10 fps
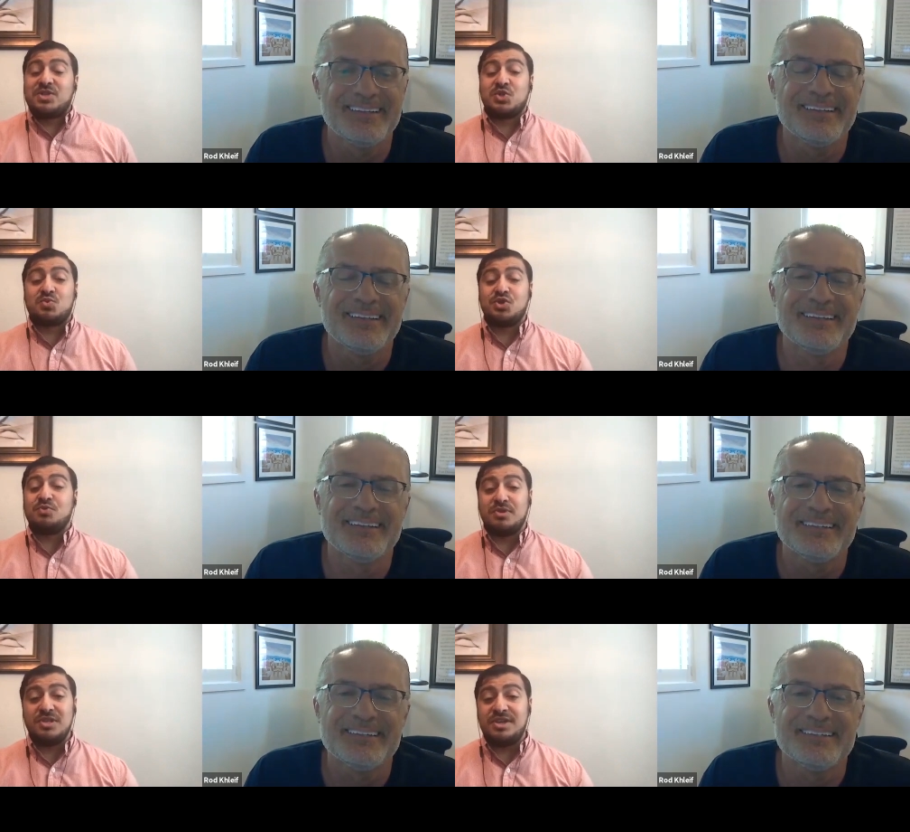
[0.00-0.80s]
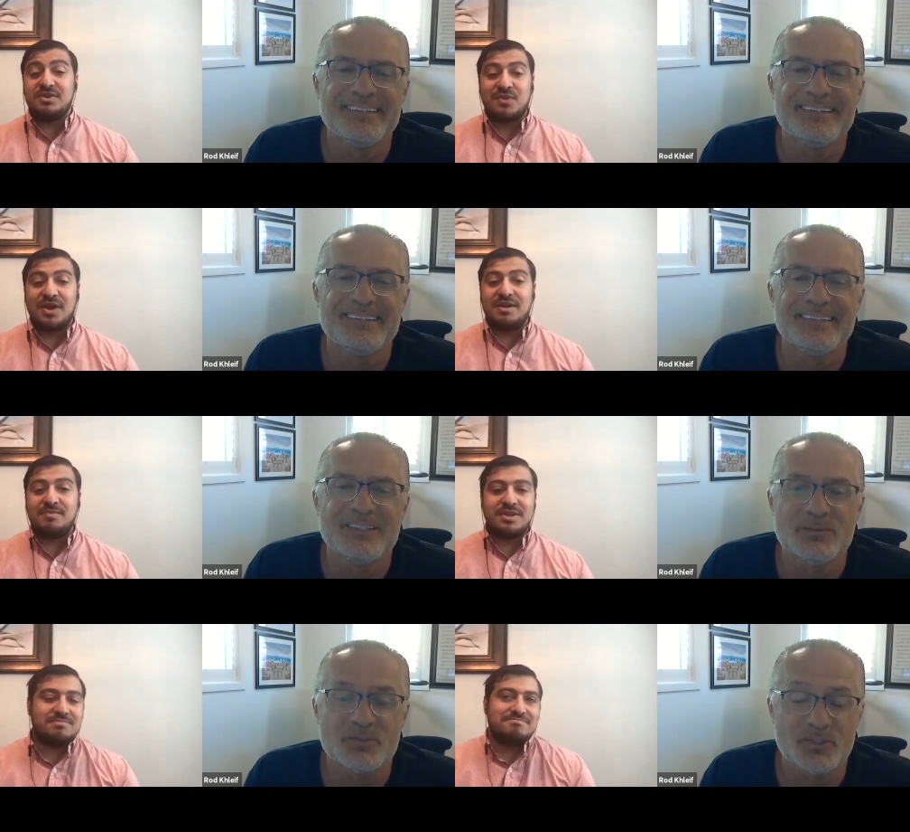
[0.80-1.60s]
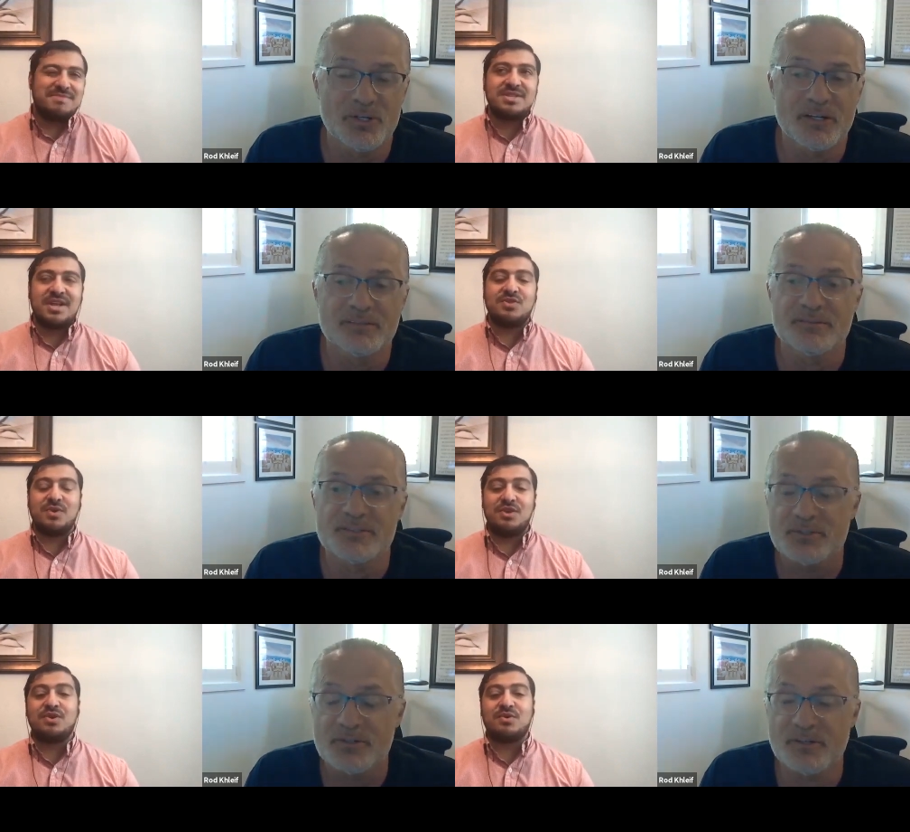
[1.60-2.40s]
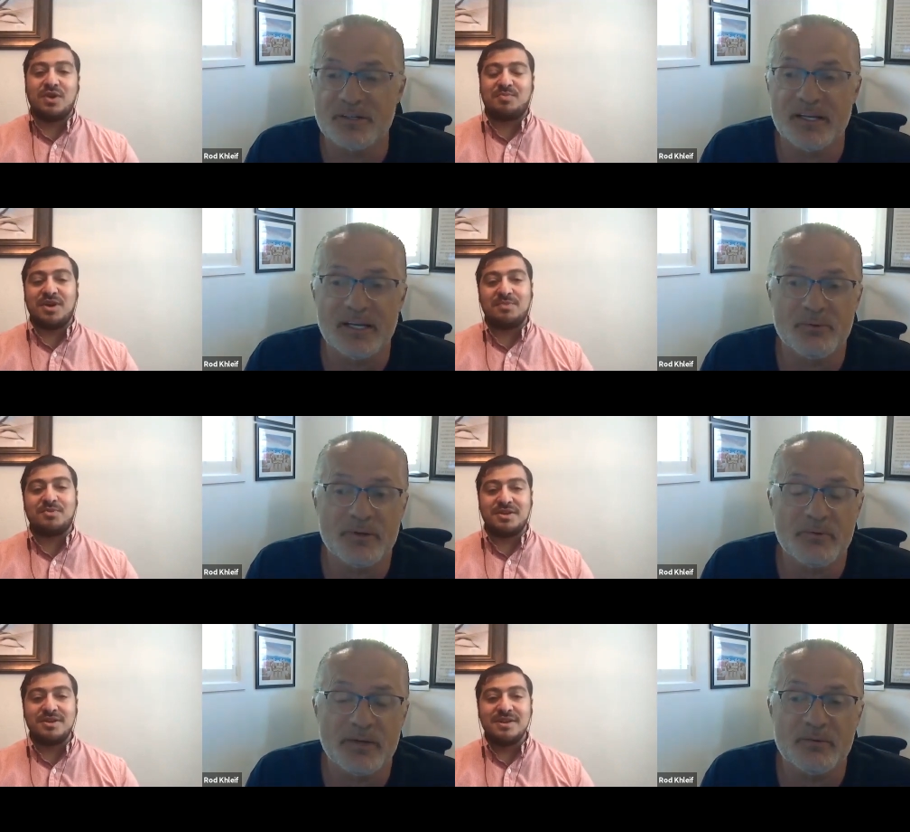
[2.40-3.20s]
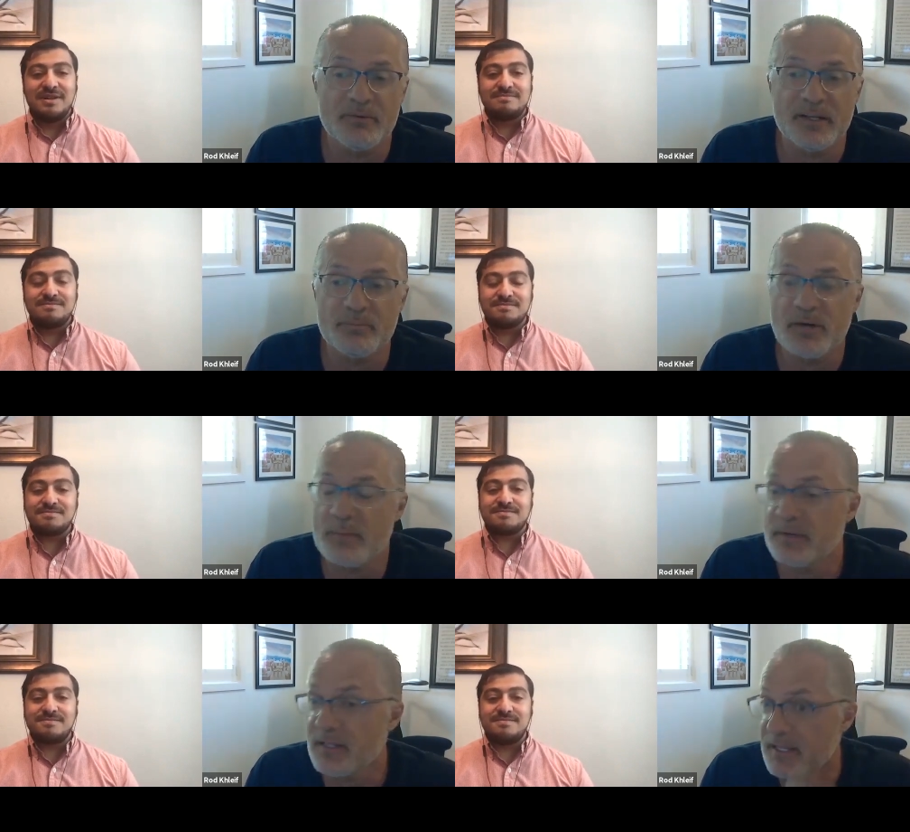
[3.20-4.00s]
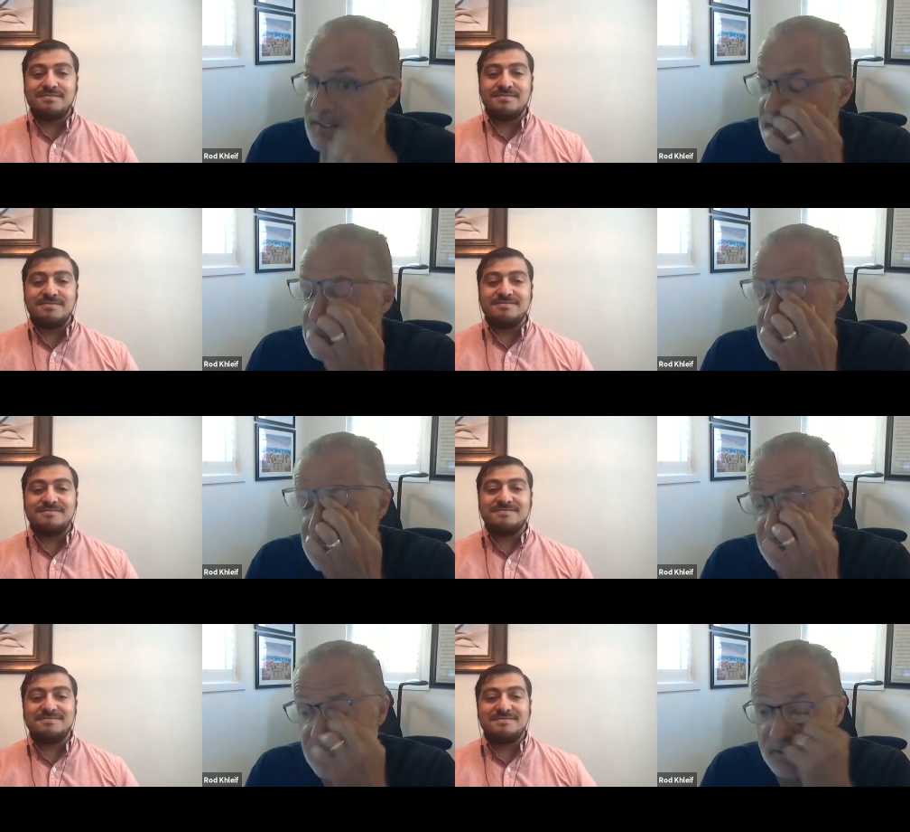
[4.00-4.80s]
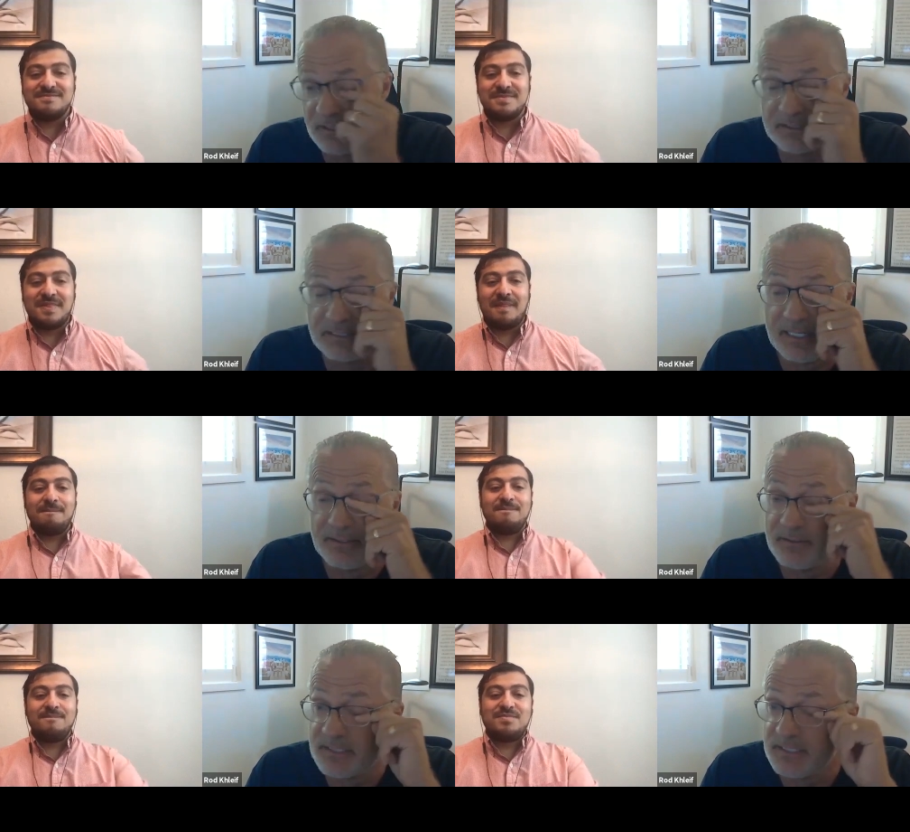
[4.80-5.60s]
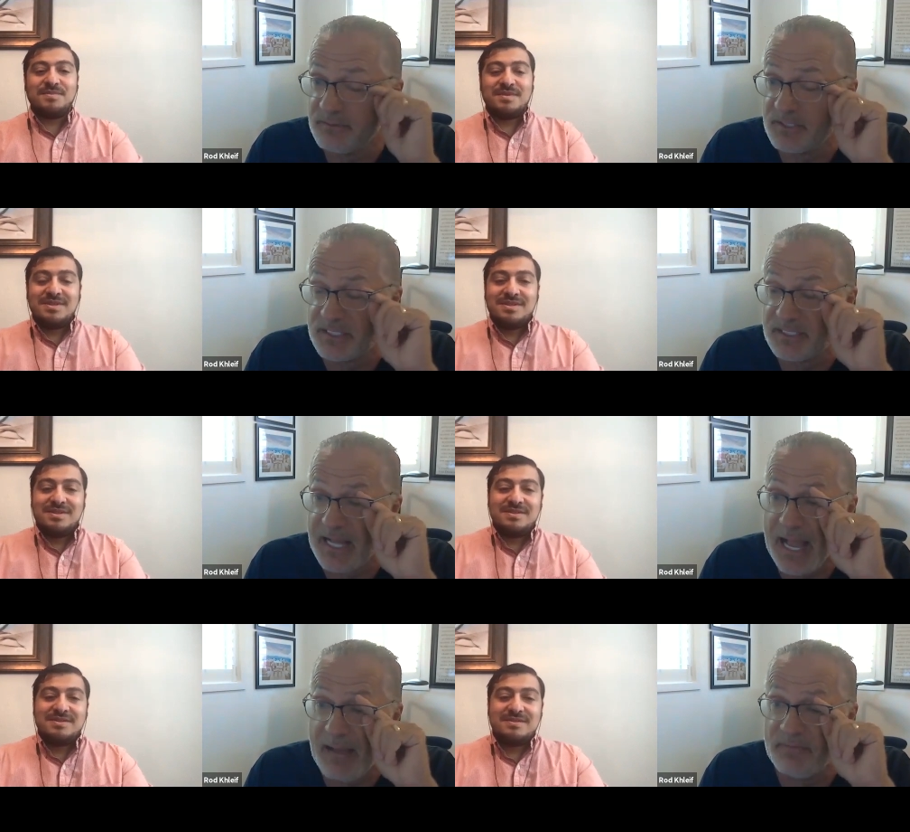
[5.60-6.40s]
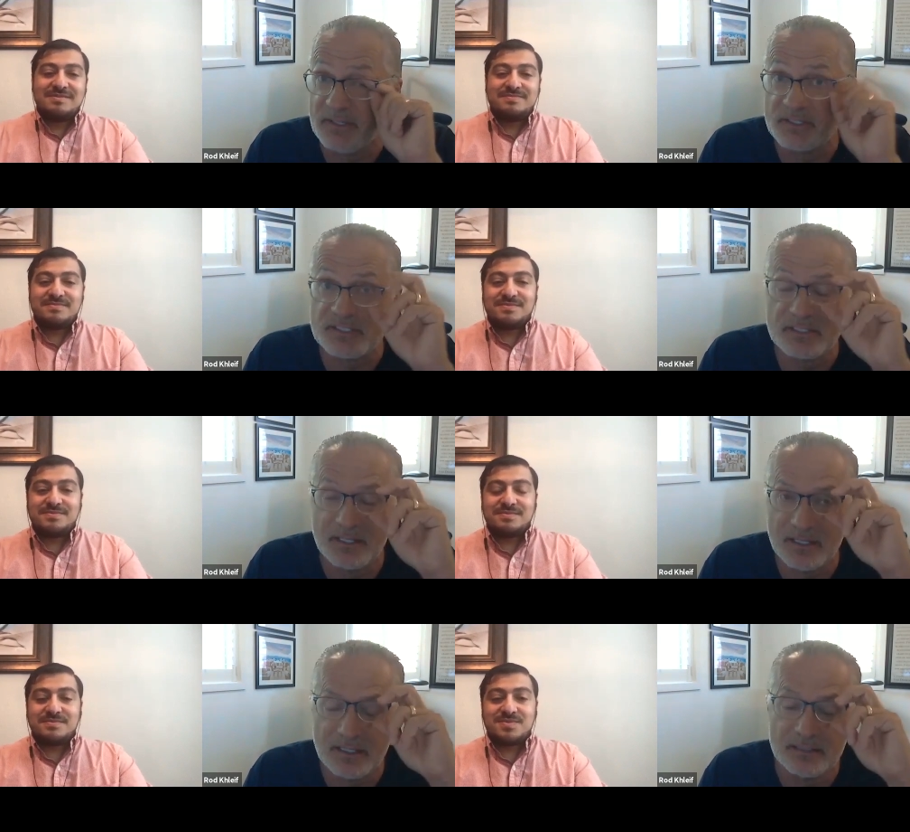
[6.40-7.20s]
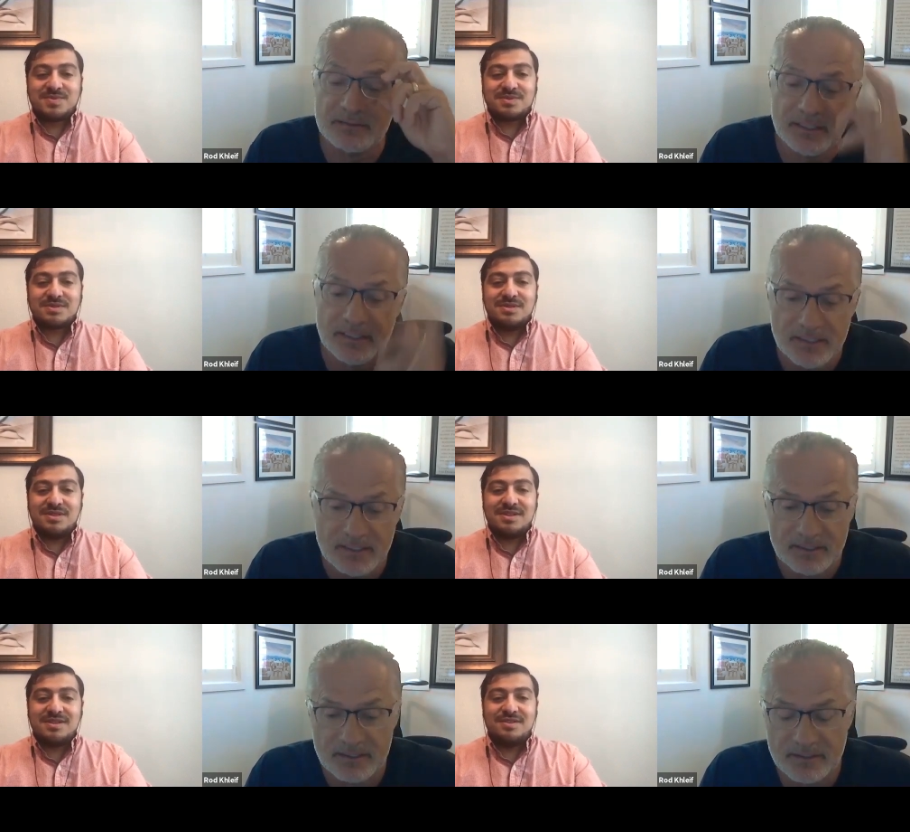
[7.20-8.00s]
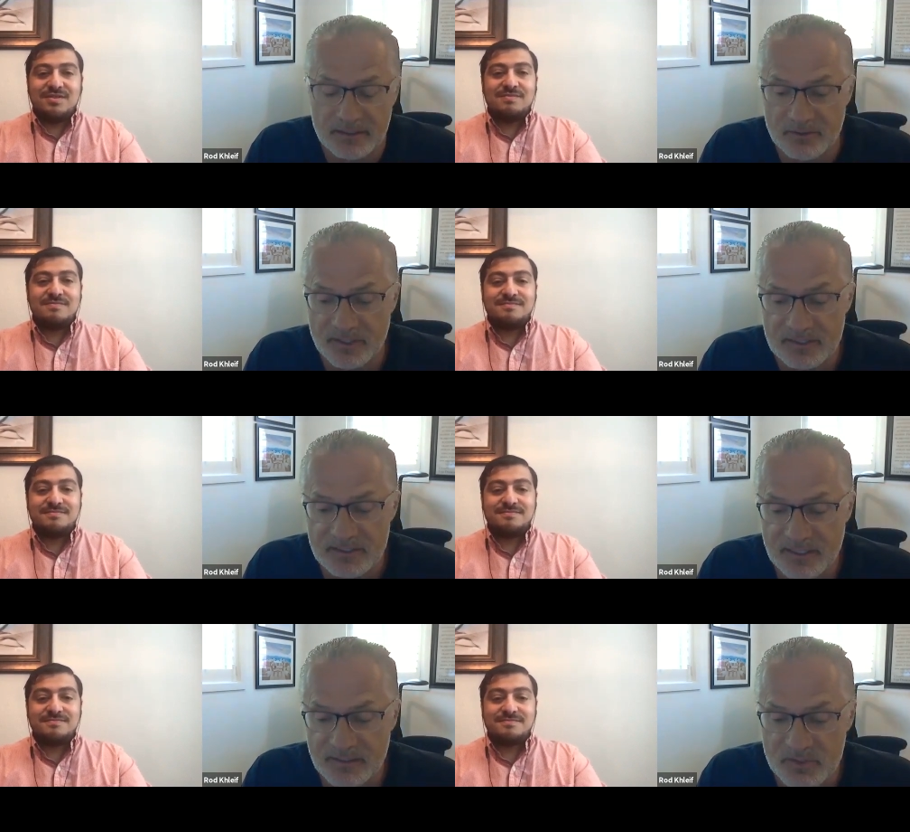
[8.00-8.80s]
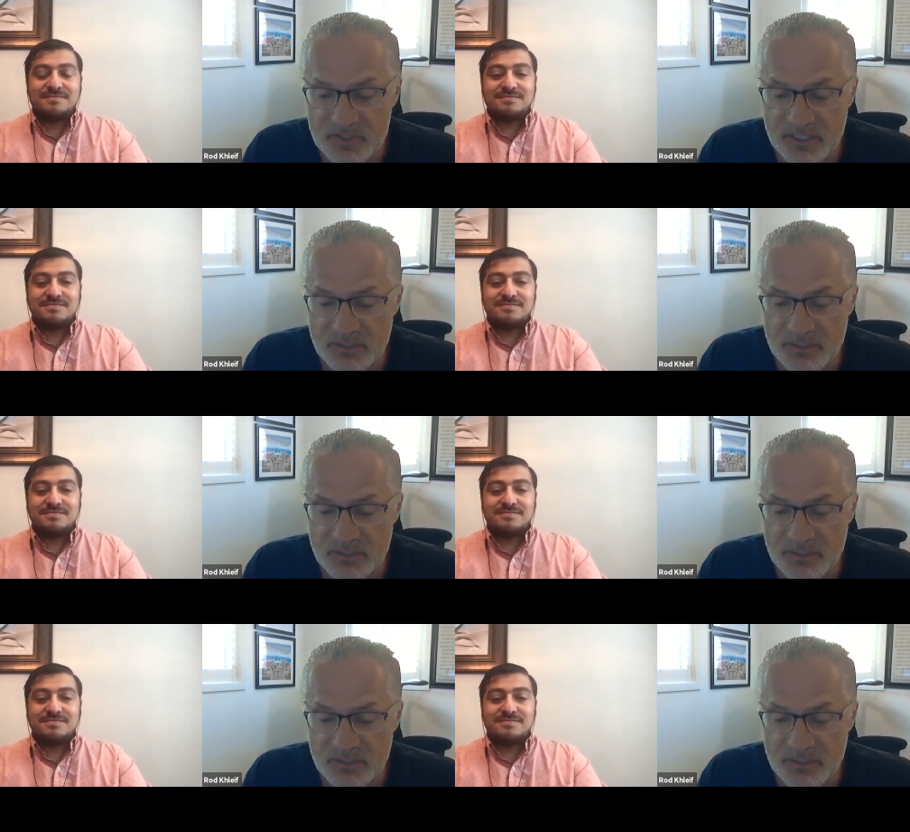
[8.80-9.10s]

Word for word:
Speaker 1: super lean, right? But it's sure, sure. Uh, we we had we had
Speaker 2: a property like that in Kentucky. We looked at it was it was this obvious. Uh, you know that that it was it was